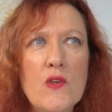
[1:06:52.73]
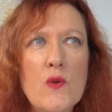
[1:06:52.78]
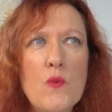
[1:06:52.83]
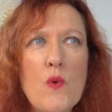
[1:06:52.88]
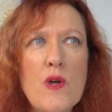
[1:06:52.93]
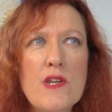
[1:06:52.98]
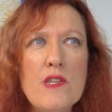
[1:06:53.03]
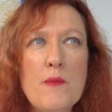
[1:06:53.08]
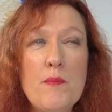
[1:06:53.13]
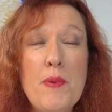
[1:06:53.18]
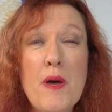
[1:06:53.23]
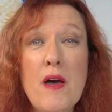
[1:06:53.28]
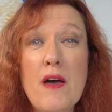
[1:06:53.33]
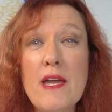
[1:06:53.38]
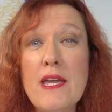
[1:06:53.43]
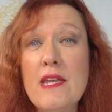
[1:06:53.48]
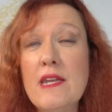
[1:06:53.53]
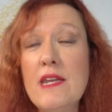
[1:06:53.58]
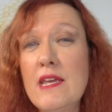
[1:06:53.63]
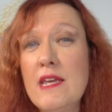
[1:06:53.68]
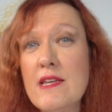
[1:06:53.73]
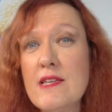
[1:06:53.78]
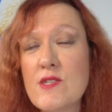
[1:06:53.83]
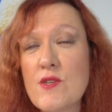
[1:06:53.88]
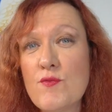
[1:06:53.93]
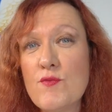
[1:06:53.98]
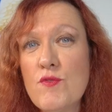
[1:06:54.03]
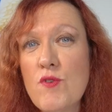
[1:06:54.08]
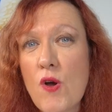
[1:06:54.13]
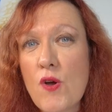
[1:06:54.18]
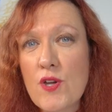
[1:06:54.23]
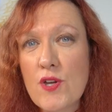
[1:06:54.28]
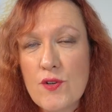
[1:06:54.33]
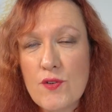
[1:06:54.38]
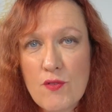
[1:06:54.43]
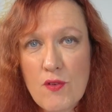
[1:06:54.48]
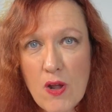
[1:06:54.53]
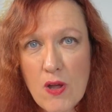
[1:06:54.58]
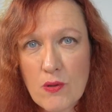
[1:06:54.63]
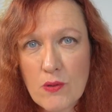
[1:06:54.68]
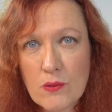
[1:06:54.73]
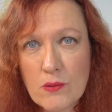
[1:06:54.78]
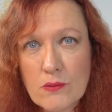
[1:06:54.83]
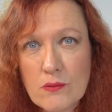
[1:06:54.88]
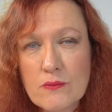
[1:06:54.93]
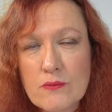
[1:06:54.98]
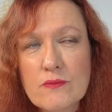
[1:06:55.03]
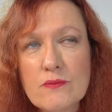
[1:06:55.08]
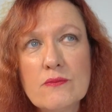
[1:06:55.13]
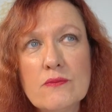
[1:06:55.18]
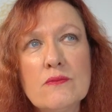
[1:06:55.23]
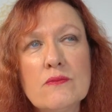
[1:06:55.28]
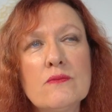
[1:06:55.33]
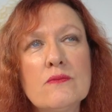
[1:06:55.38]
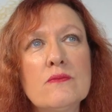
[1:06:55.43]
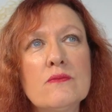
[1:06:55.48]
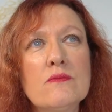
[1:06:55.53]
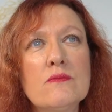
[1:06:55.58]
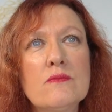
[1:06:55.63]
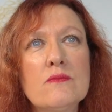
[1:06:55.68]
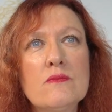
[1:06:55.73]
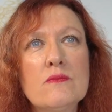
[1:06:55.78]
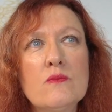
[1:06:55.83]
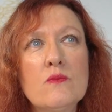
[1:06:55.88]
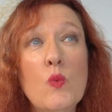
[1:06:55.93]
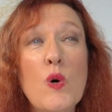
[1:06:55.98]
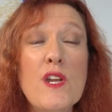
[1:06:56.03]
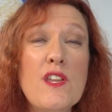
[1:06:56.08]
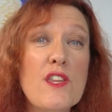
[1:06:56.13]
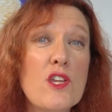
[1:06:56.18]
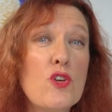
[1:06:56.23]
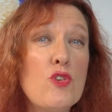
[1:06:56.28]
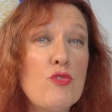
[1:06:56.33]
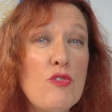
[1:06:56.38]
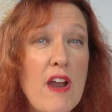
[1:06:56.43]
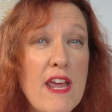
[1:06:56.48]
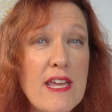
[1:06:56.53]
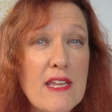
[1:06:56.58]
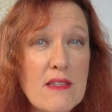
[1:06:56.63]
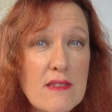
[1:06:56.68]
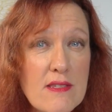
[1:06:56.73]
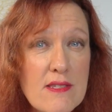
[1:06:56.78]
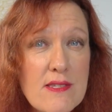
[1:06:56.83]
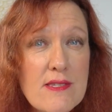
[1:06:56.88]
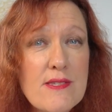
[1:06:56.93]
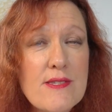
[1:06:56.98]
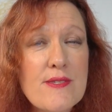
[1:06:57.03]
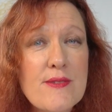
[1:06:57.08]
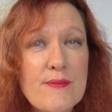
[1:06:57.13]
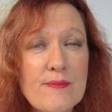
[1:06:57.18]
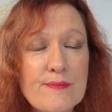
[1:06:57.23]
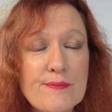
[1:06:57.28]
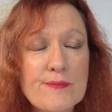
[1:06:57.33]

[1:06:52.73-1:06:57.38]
one of the pioneers of rock and roll, one of the greats.